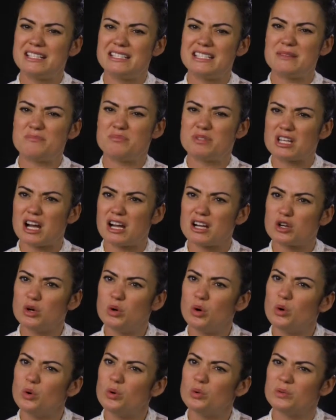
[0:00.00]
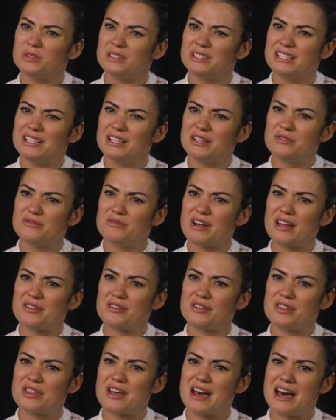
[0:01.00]
deep dark hole
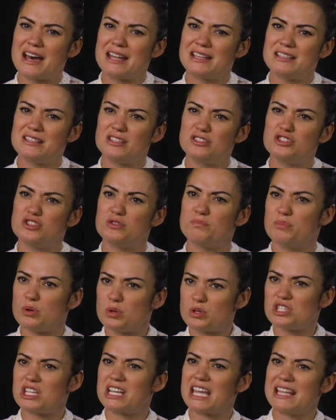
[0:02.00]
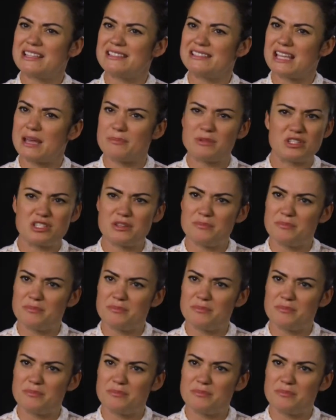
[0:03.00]
rather than to push against him and to